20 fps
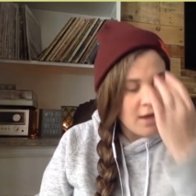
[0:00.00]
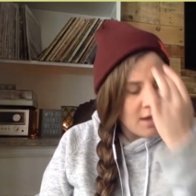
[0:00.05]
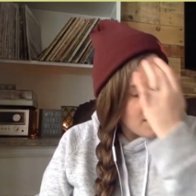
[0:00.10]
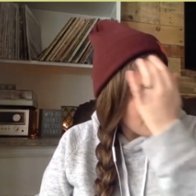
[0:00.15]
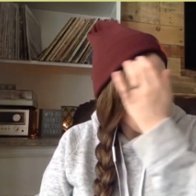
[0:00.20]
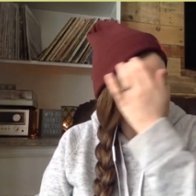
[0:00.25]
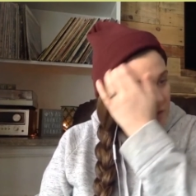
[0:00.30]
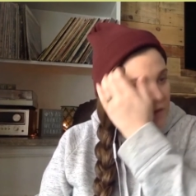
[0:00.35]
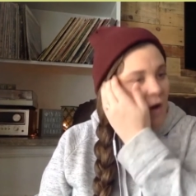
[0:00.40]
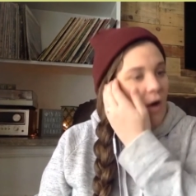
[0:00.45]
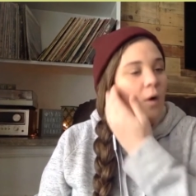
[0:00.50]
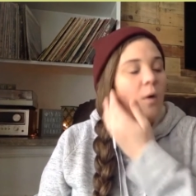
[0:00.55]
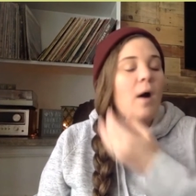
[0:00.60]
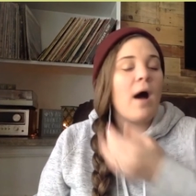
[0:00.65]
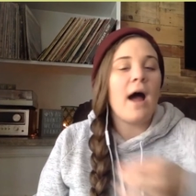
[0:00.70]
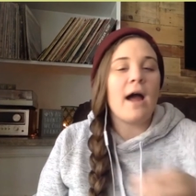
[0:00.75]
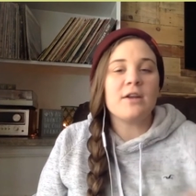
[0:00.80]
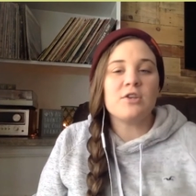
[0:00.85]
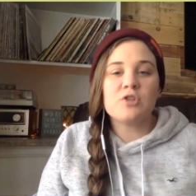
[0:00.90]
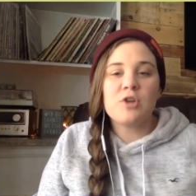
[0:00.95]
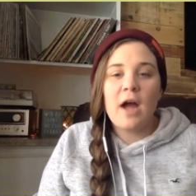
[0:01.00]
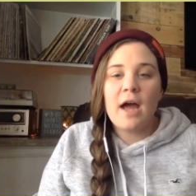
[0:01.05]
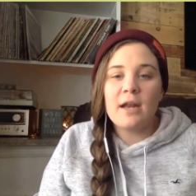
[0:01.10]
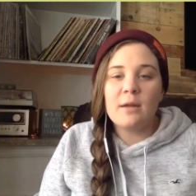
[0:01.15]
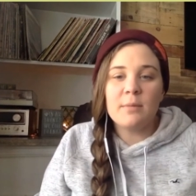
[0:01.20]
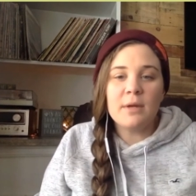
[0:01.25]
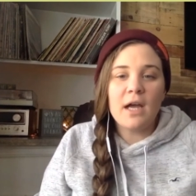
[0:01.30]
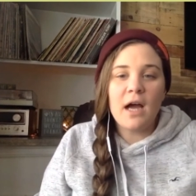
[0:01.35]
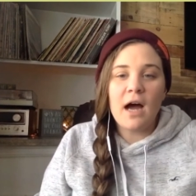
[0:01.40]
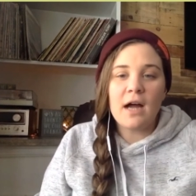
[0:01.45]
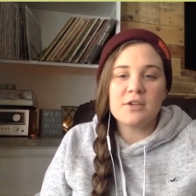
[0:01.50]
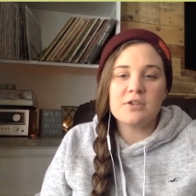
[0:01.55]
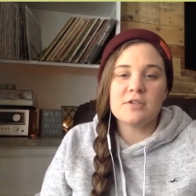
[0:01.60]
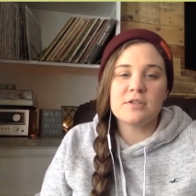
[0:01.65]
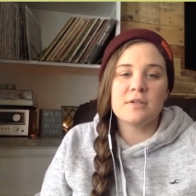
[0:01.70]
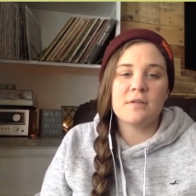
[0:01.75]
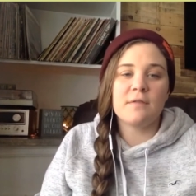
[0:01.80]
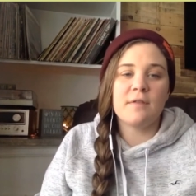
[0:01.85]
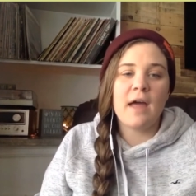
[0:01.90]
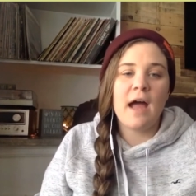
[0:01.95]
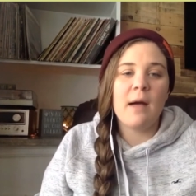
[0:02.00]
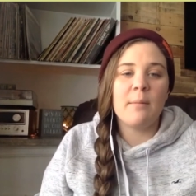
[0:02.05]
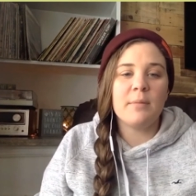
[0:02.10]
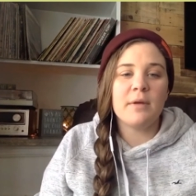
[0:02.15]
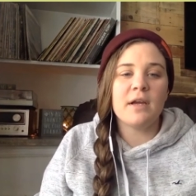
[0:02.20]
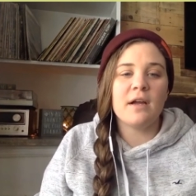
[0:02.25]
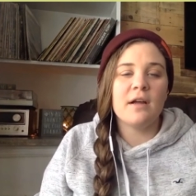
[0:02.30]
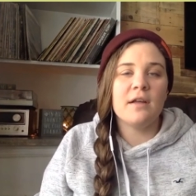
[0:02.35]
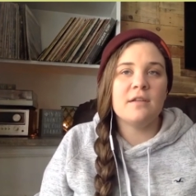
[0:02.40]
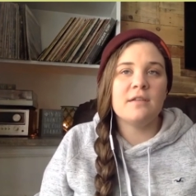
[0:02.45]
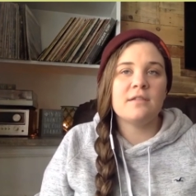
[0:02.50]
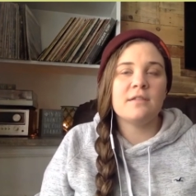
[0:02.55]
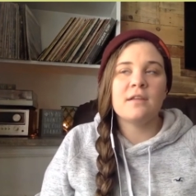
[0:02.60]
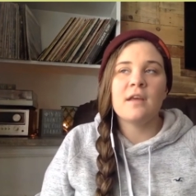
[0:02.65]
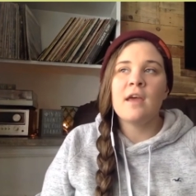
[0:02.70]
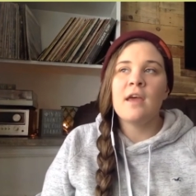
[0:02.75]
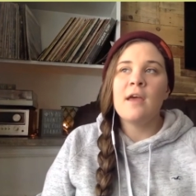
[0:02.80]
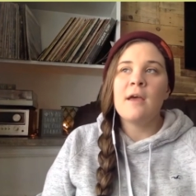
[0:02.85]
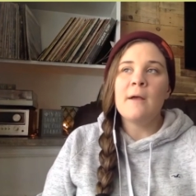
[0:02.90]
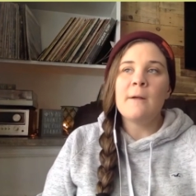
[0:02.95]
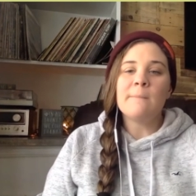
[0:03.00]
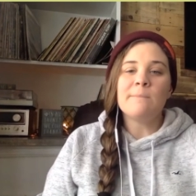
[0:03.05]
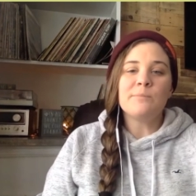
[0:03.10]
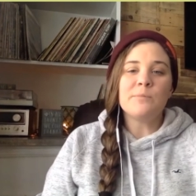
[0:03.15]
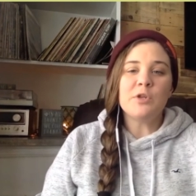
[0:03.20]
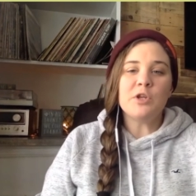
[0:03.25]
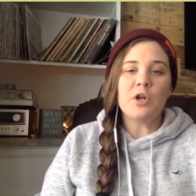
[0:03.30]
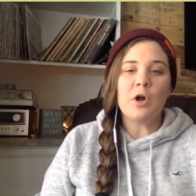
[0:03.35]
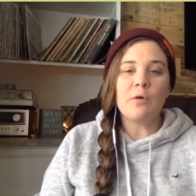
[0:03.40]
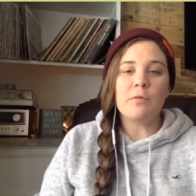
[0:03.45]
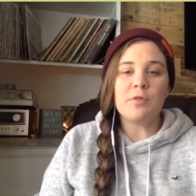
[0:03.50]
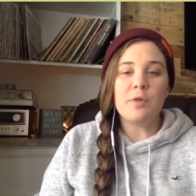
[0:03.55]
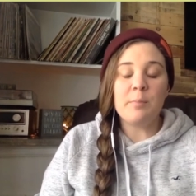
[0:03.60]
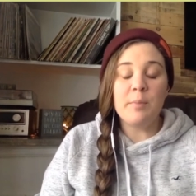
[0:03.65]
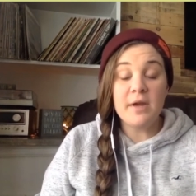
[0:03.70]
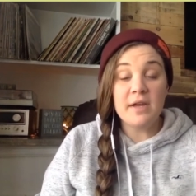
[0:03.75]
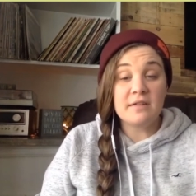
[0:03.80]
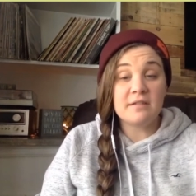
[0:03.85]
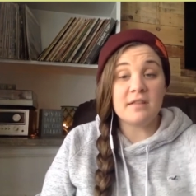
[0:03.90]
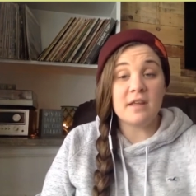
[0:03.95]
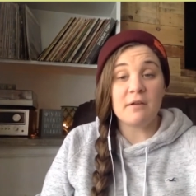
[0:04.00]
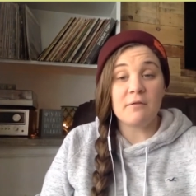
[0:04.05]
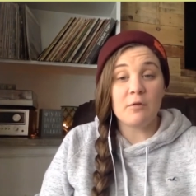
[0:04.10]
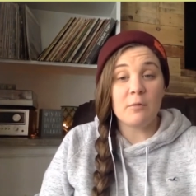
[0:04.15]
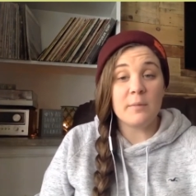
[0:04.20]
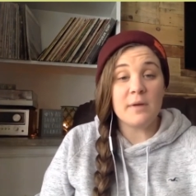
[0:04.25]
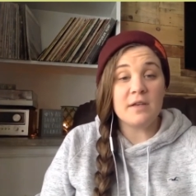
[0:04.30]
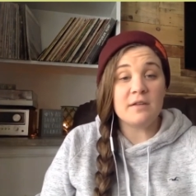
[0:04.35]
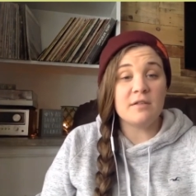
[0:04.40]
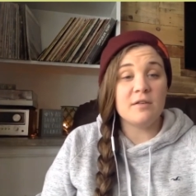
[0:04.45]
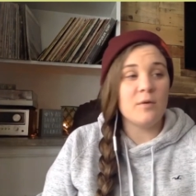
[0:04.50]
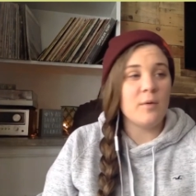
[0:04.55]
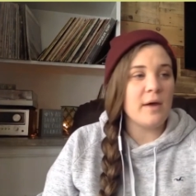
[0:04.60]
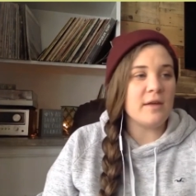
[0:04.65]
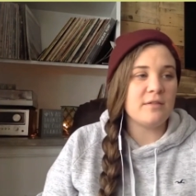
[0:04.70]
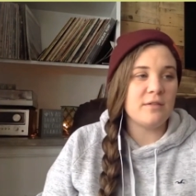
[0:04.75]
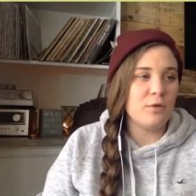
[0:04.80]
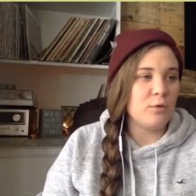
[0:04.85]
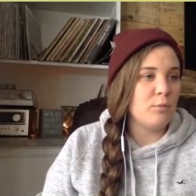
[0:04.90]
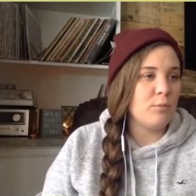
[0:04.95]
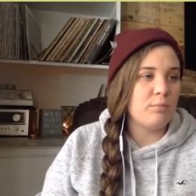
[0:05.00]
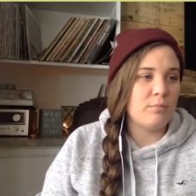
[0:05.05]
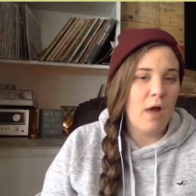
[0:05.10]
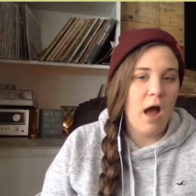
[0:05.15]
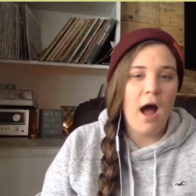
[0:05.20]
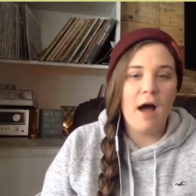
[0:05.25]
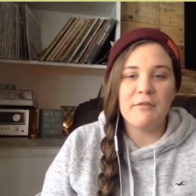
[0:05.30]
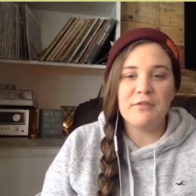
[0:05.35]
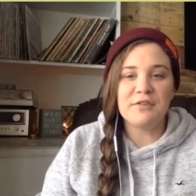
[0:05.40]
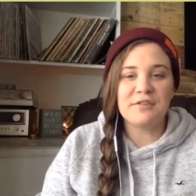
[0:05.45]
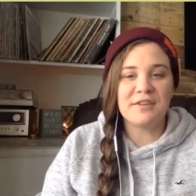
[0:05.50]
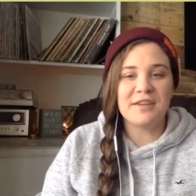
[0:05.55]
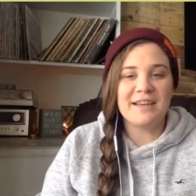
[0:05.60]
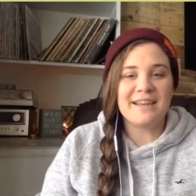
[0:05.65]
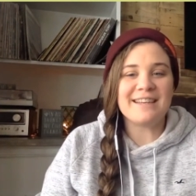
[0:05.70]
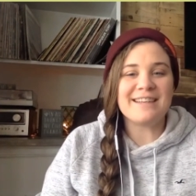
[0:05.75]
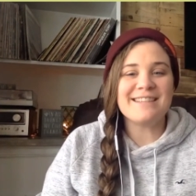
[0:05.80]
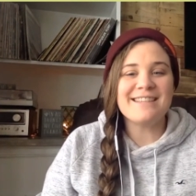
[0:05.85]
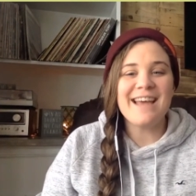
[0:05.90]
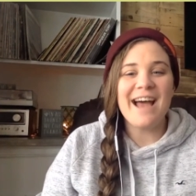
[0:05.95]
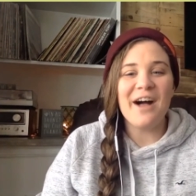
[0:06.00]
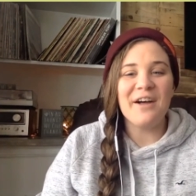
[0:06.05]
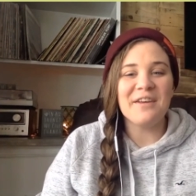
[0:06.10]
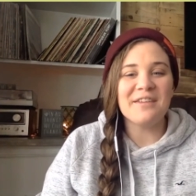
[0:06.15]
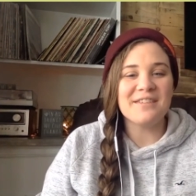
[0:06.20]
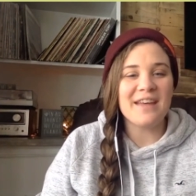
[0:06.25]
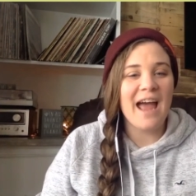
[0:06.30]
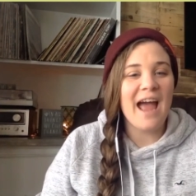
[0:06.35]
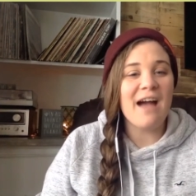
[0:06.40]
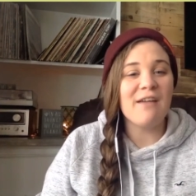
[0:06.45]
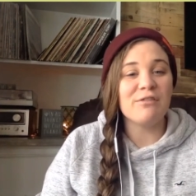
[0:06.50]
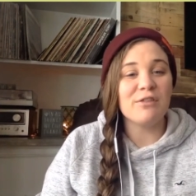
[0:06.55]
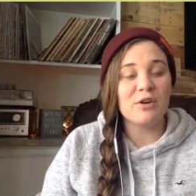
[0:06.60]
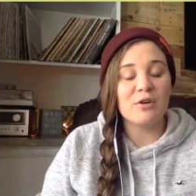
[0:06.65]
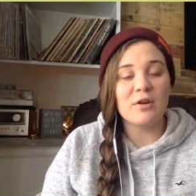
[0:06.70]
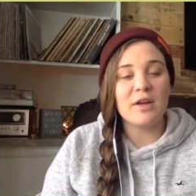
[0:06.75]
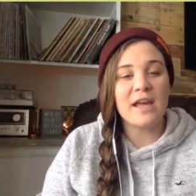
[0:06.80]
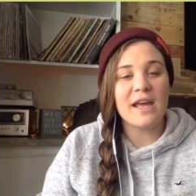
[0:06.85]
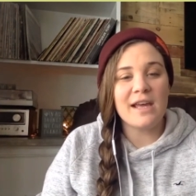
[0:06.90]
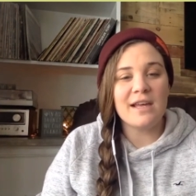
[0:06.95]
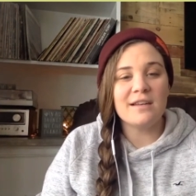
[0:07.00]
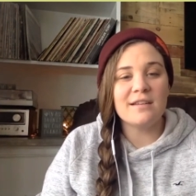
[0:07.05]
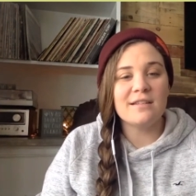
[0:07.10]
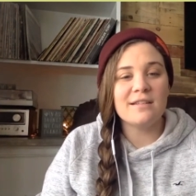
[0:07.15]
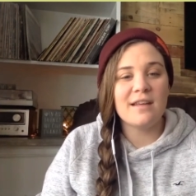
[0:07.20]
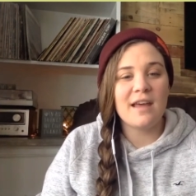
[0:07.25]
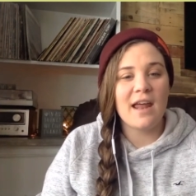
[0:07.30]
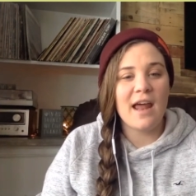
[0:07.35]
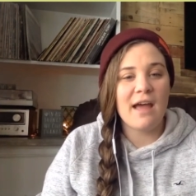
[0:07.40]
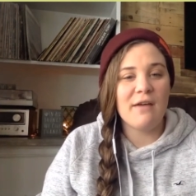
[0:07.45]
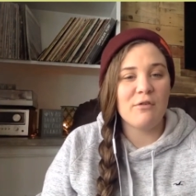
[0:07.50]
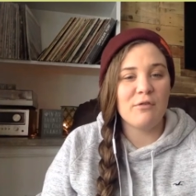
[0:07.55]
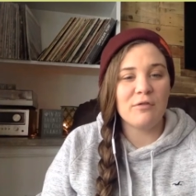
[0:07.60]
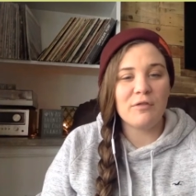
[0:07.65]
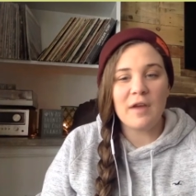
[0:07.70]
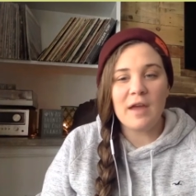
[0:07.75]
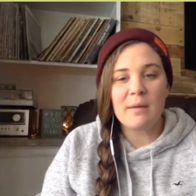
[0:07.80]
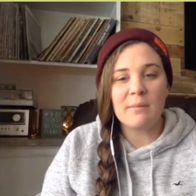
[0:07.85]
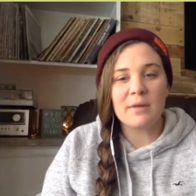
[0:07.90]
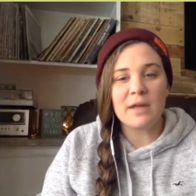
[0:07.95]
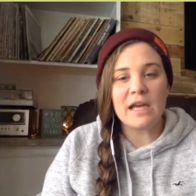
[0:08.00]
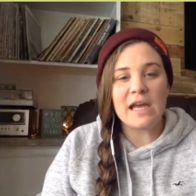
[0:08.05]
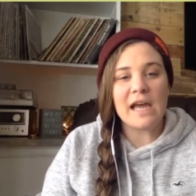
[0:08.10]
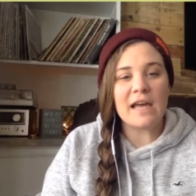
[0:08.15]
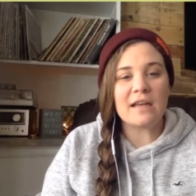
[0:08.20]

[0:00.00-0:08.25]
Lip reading: So I try to be conscious of that because, the biggest thing for me too, as you obviously can tell, is I have little kids and I have a family. Yeah.